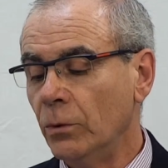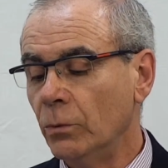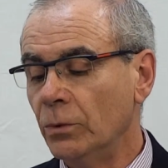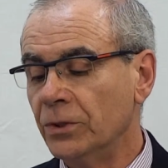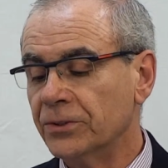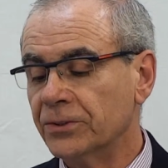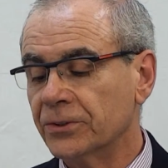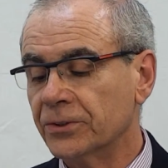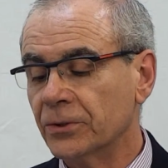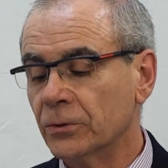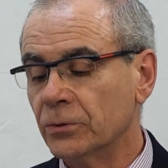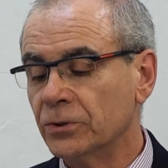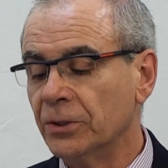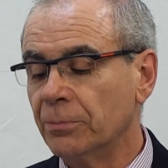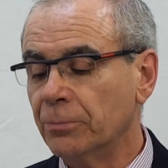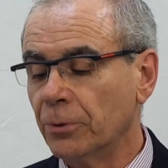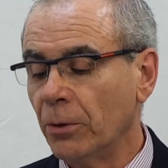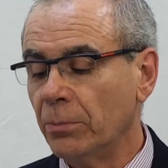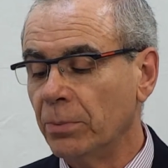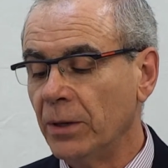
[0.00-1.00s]
with
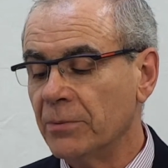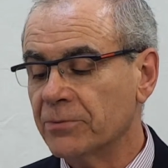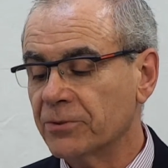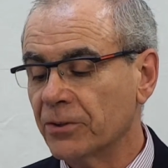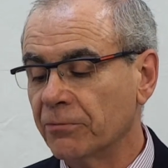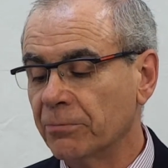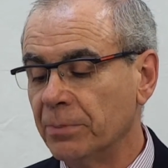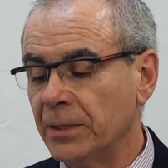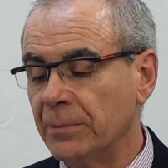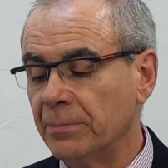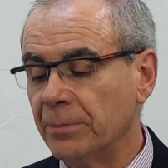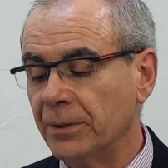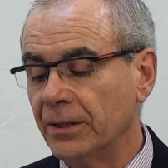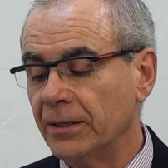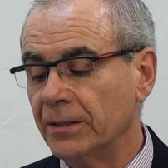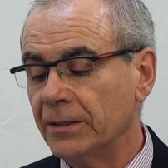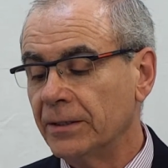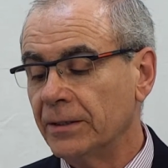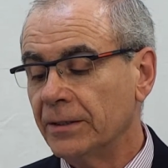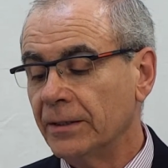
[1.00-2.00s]
the problems of
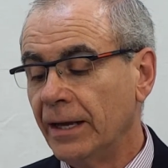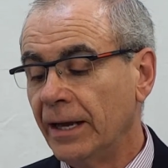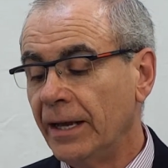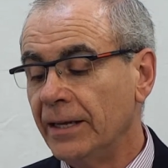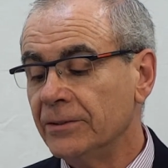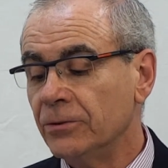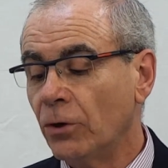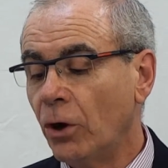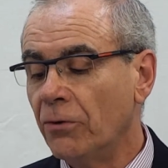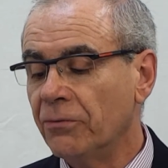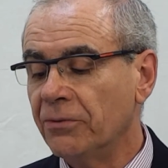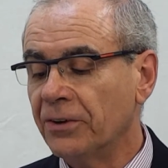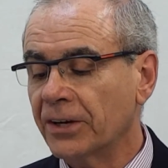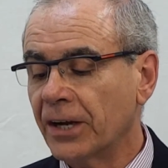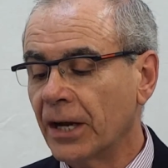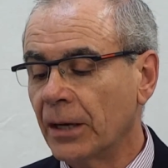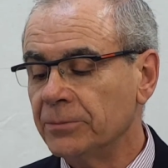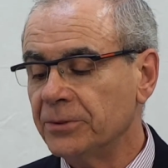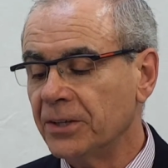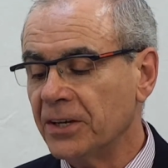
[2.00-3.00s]
people and
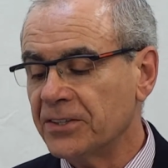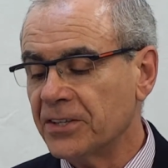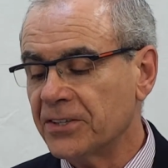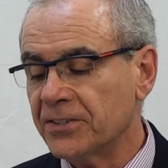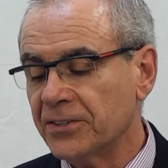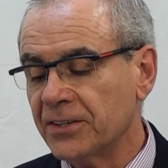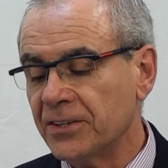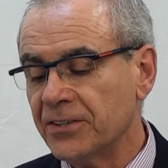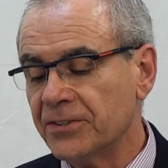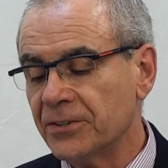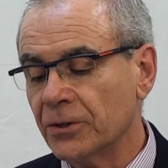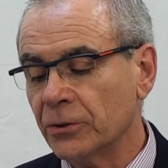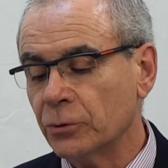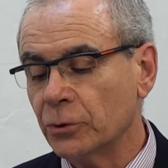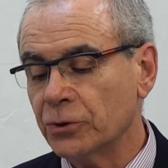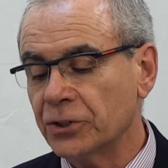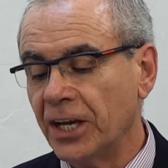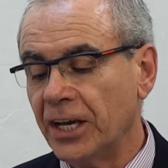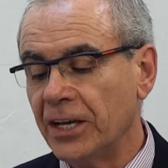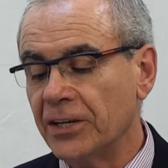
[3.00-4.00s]
overcome the resistance
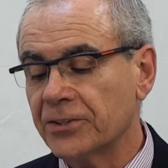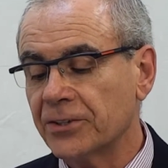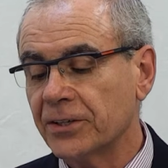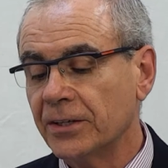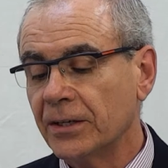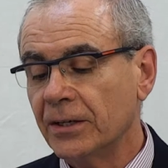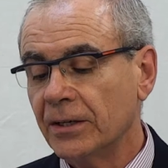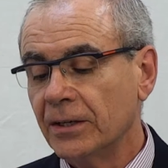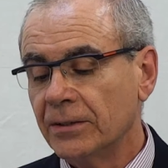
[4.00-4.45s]
to change.